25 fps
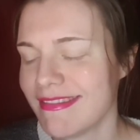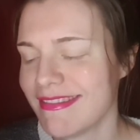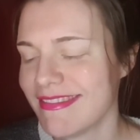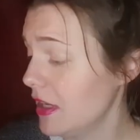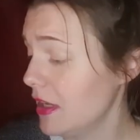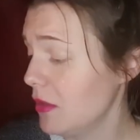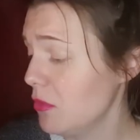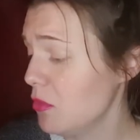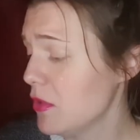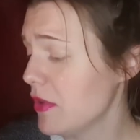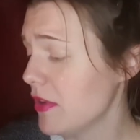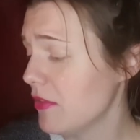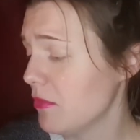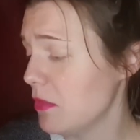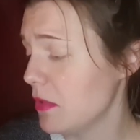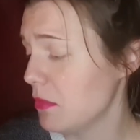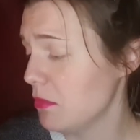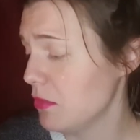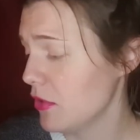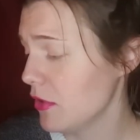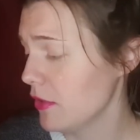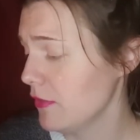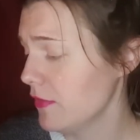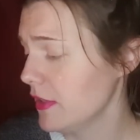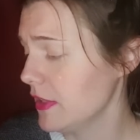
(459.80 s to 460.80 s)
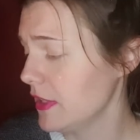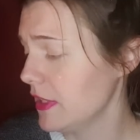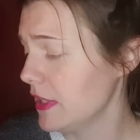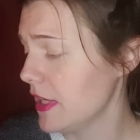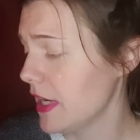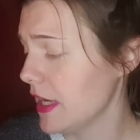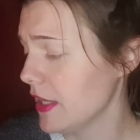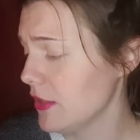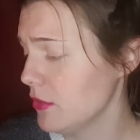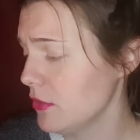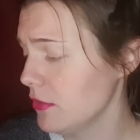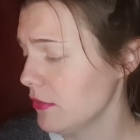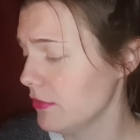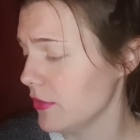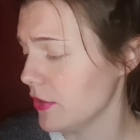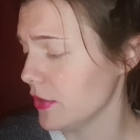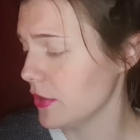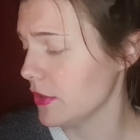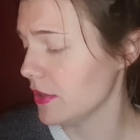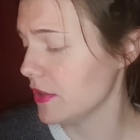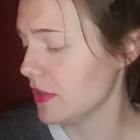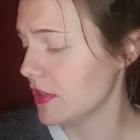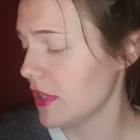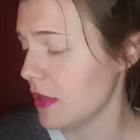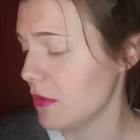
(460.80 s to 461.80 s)
It would have been perfectly natural for
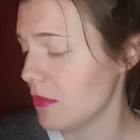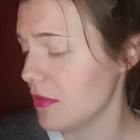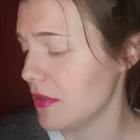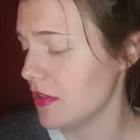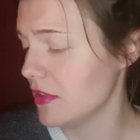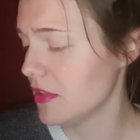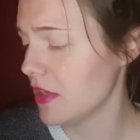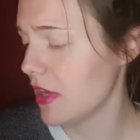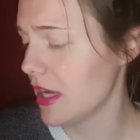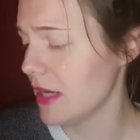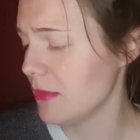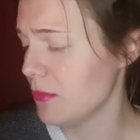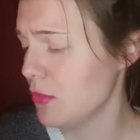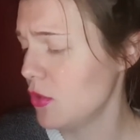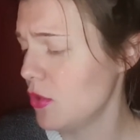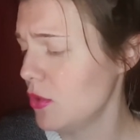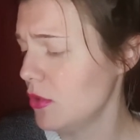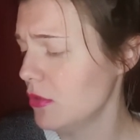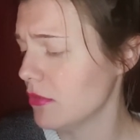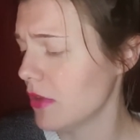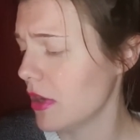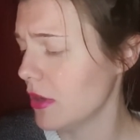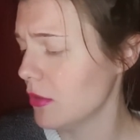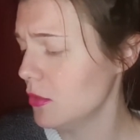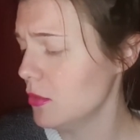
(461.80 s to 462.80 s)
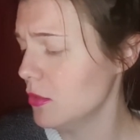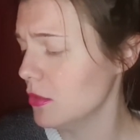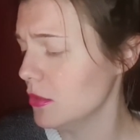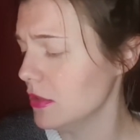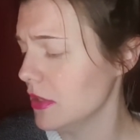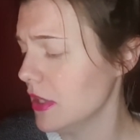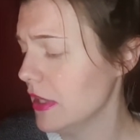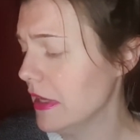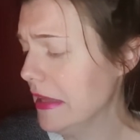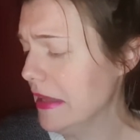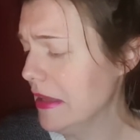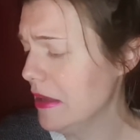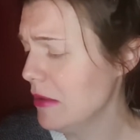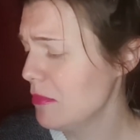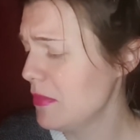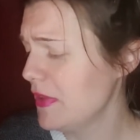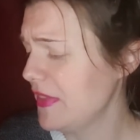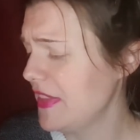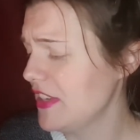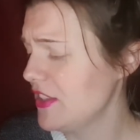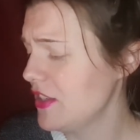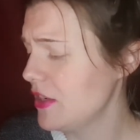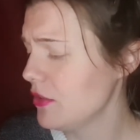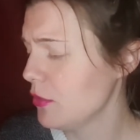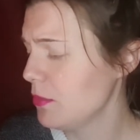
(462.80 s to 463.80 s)
her to say with a sigh, "Poor Raoul,"
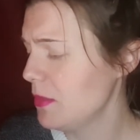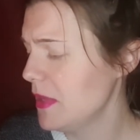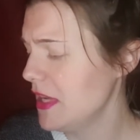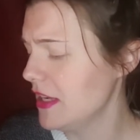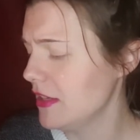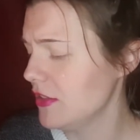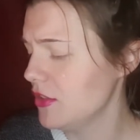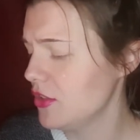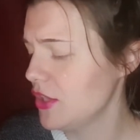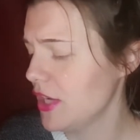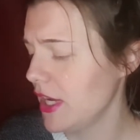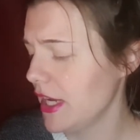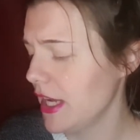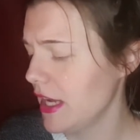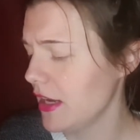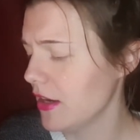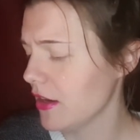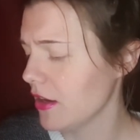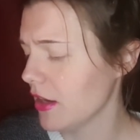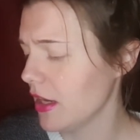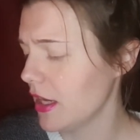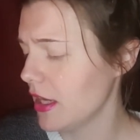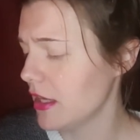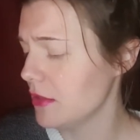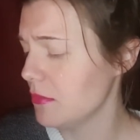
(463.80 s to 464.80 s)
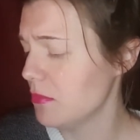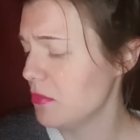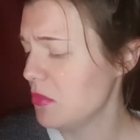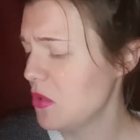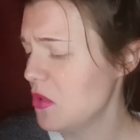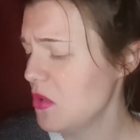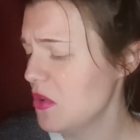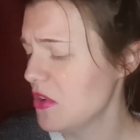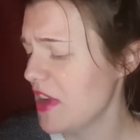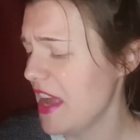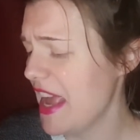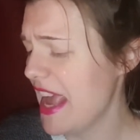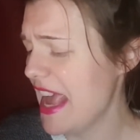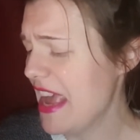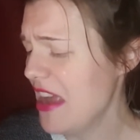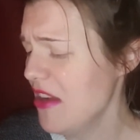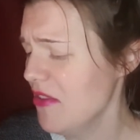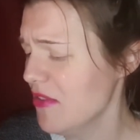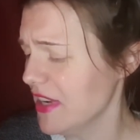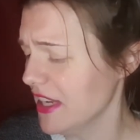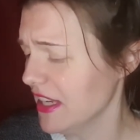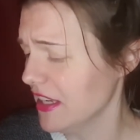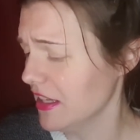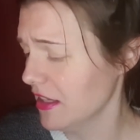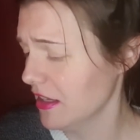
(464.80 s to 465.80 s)
but then she repeated, shaking her head, "Poor
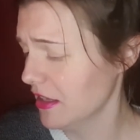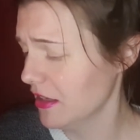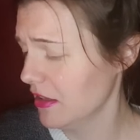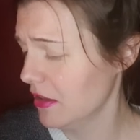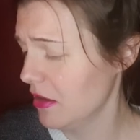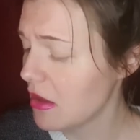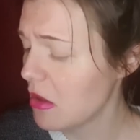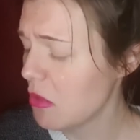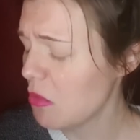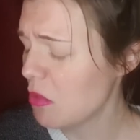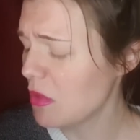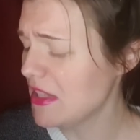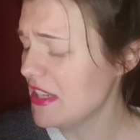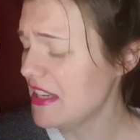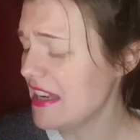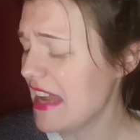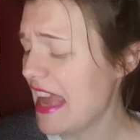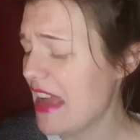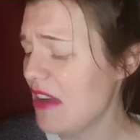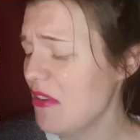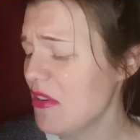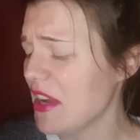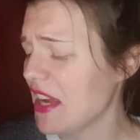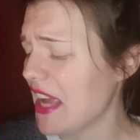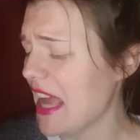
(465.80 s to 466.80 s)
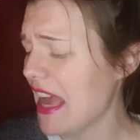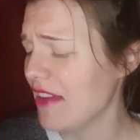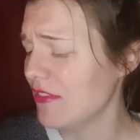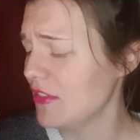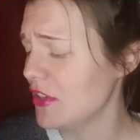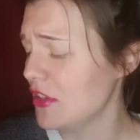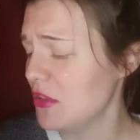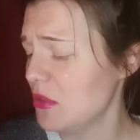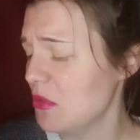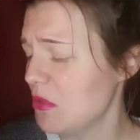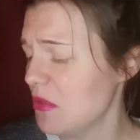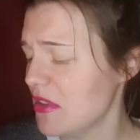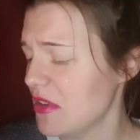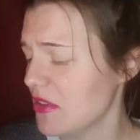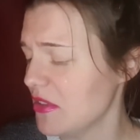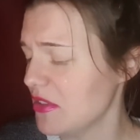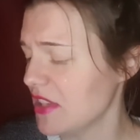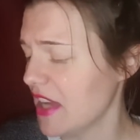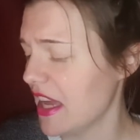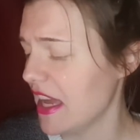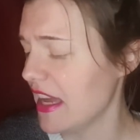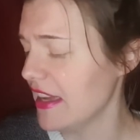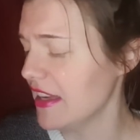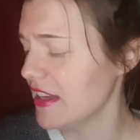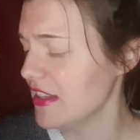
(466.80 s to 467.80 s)
Eric!" What did Eric have to do with her
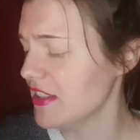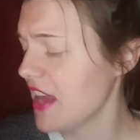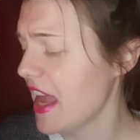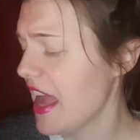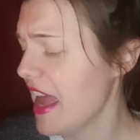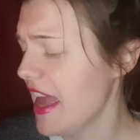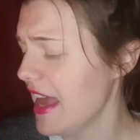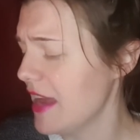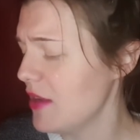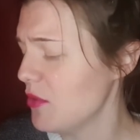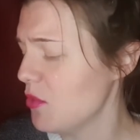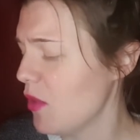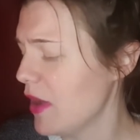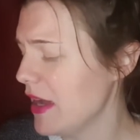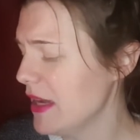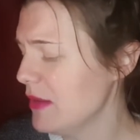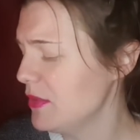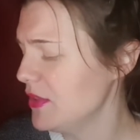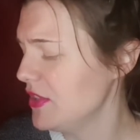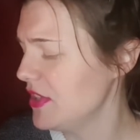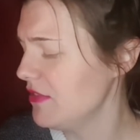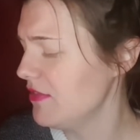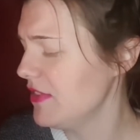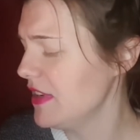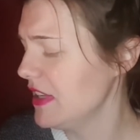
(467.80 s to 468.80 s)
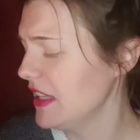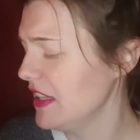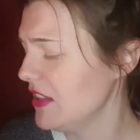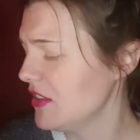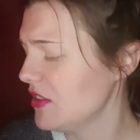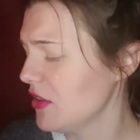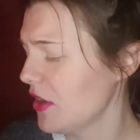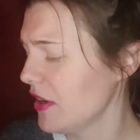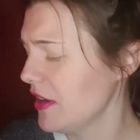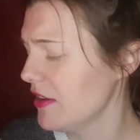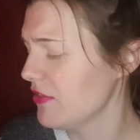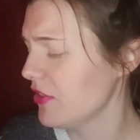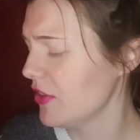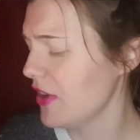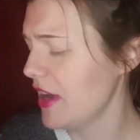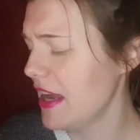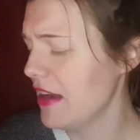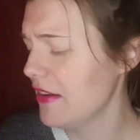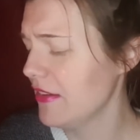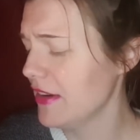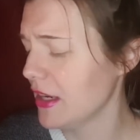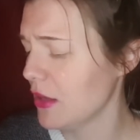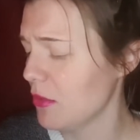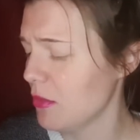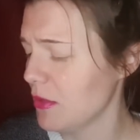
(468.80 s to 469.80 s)
sighs, and why was she feeling sorry for
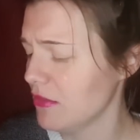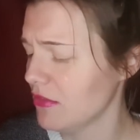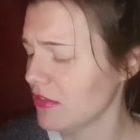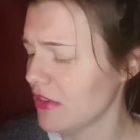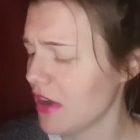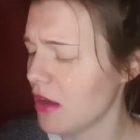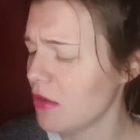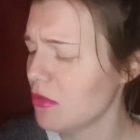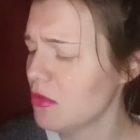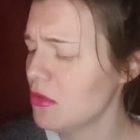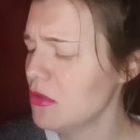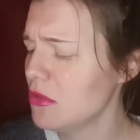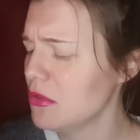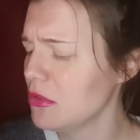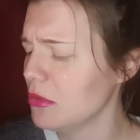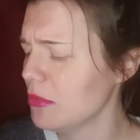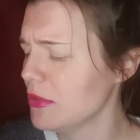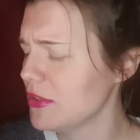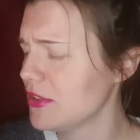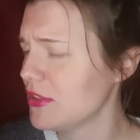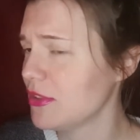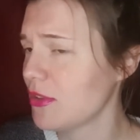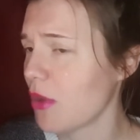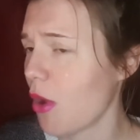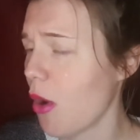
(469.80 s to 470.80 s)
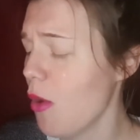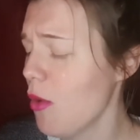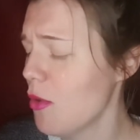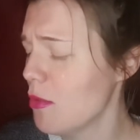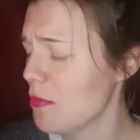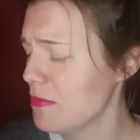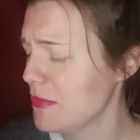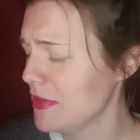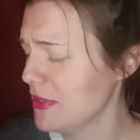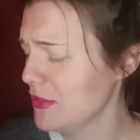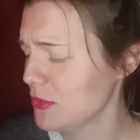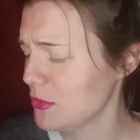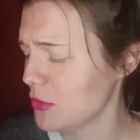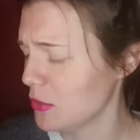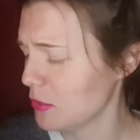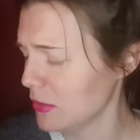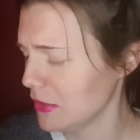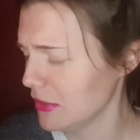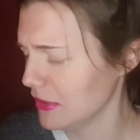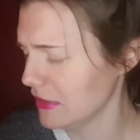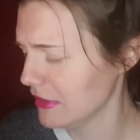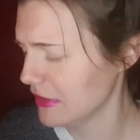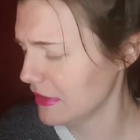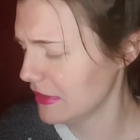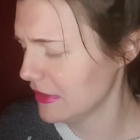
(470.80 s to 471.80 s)
Eric when Raoul was so
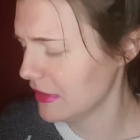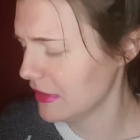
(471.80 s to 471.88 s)
miserable?